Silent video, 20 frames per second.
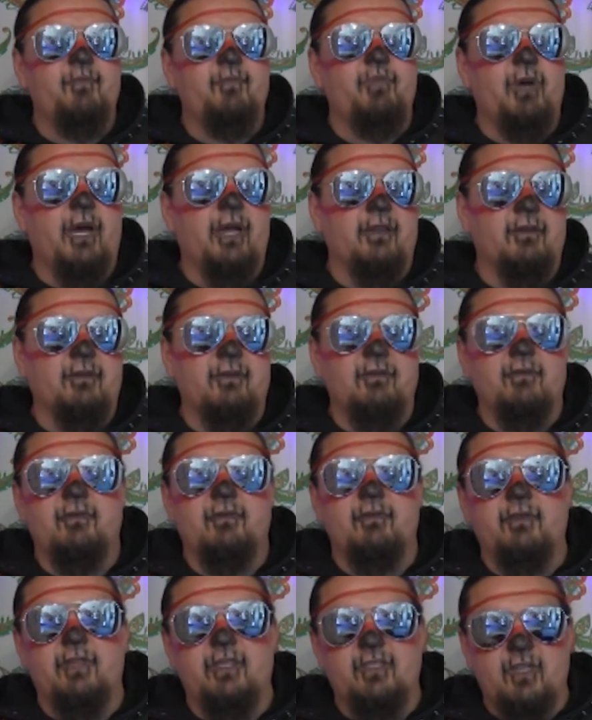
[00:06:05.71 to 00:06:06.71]
But
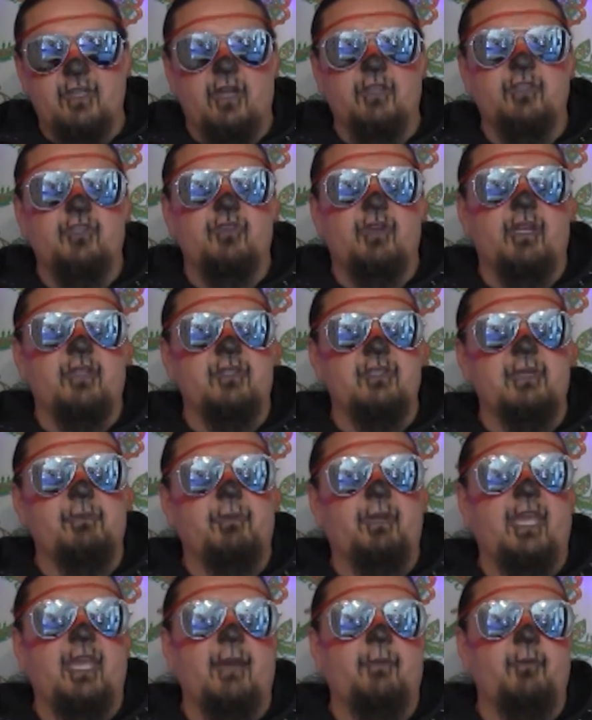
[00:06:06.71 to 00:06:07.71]
let's concentrate on
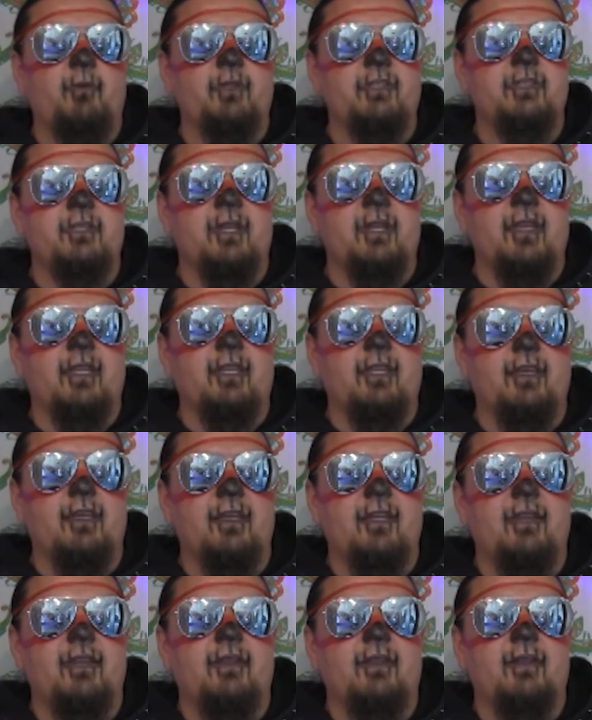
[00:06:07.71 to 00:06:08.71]
Sleepy Camp 1 tonight.
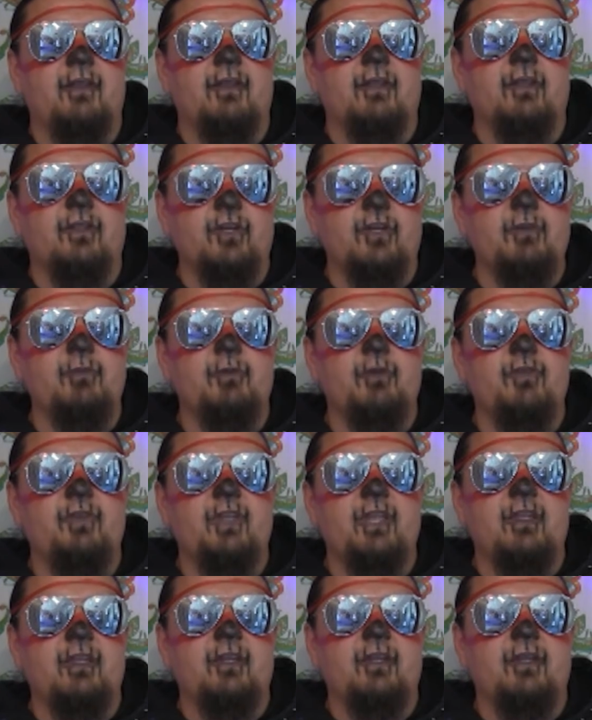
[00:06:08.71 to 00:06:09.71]
Good
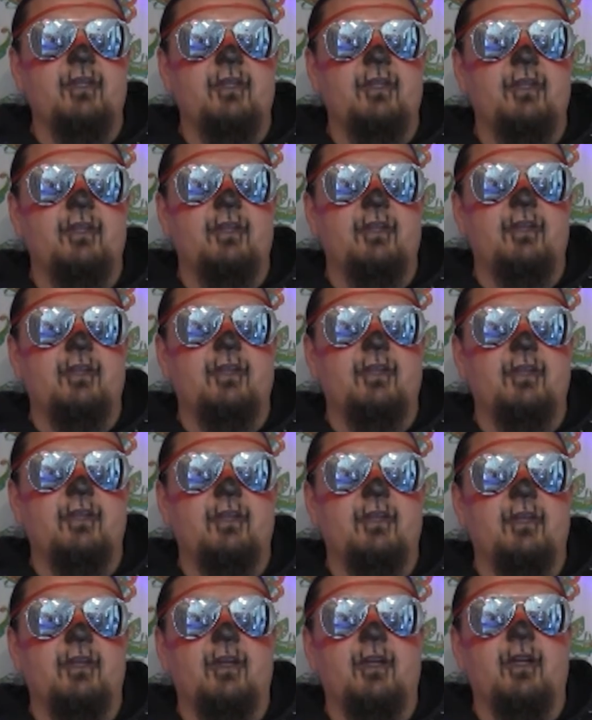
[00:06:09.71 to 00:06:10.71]
movie.
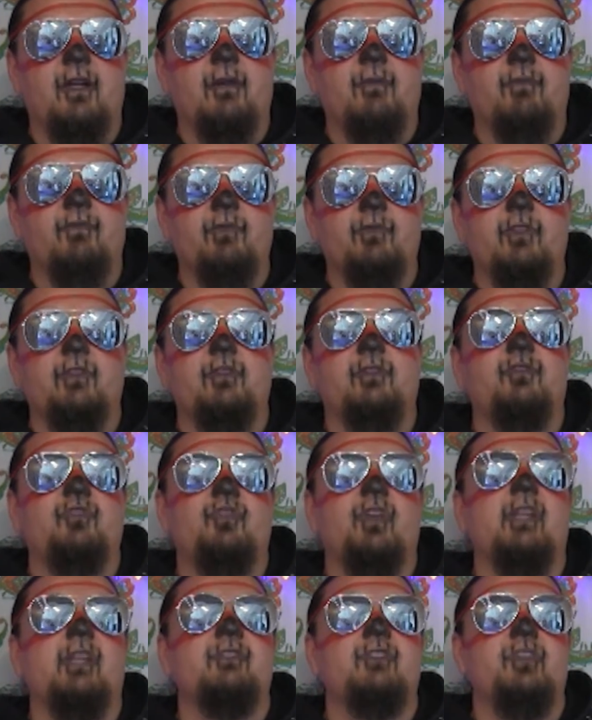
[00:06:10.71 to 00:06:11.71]
Um,
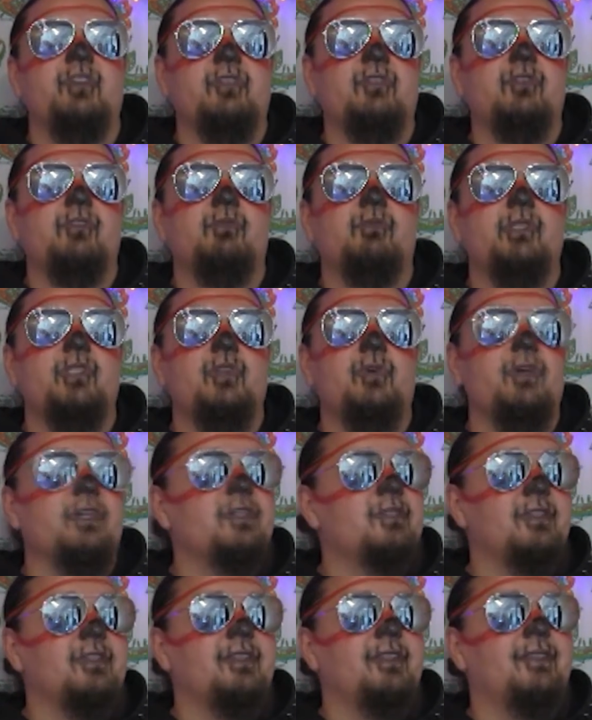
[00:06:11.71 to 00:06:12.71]
transgenders
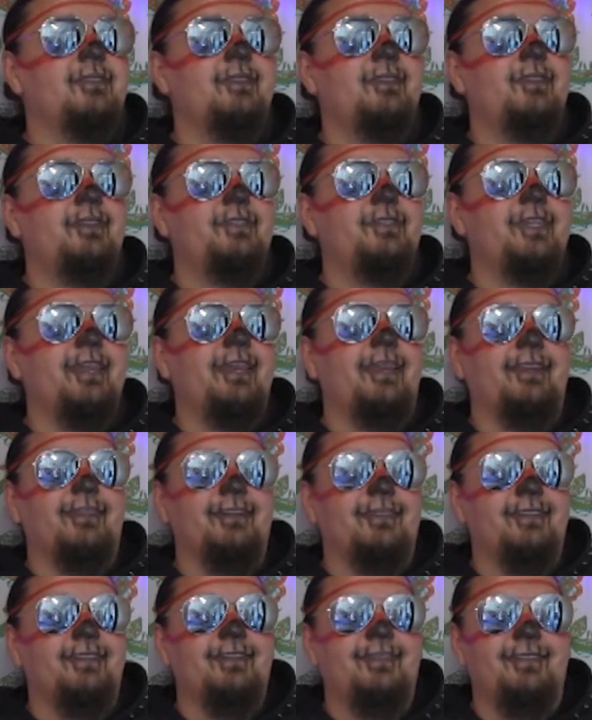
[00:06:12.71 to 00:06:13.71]
rejoice. That's all I'll say.
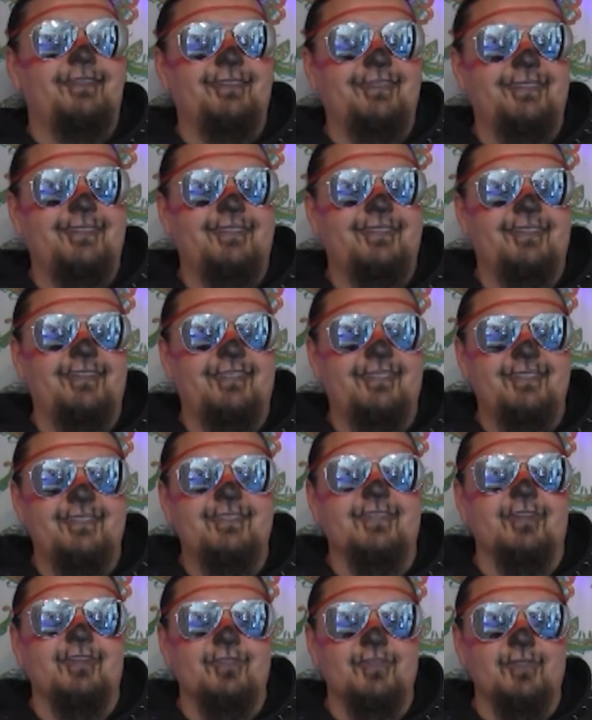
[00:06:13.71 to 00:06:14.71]

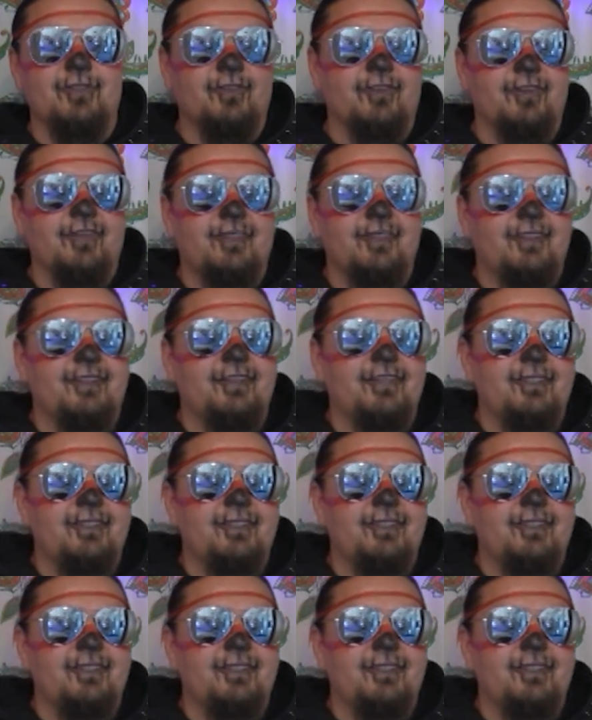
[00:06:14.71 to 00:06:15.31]
See you soon.